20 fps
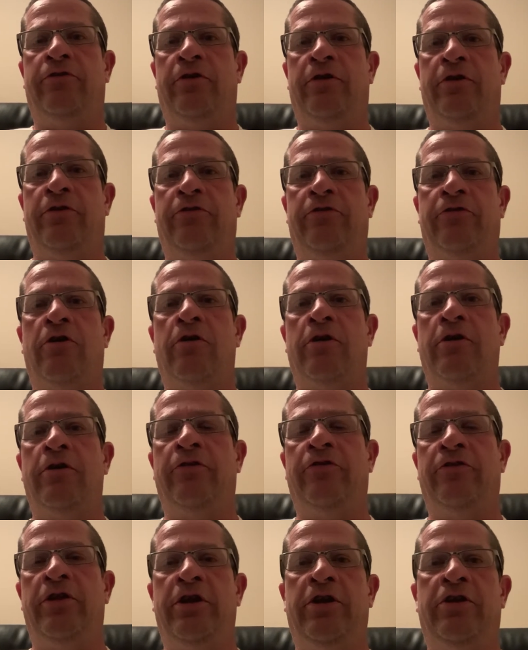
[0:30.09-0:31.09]
It started
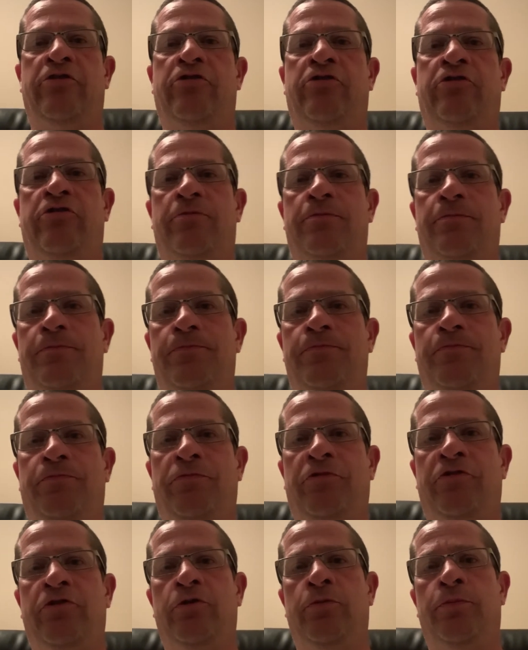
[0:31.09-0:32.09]
as an itch
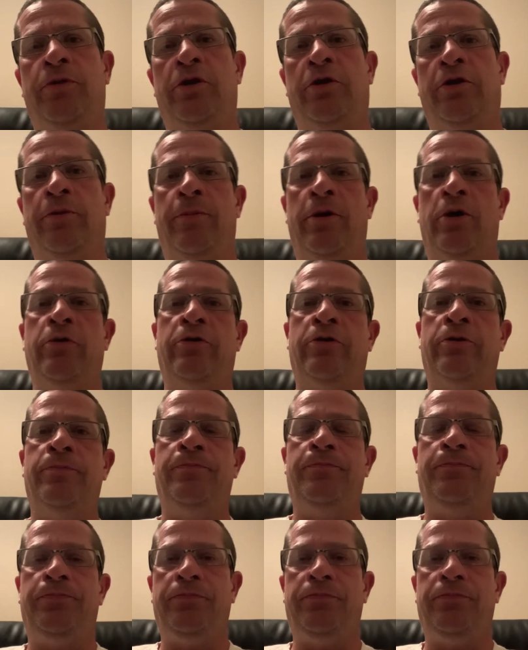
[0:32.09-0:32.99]
to build a motor,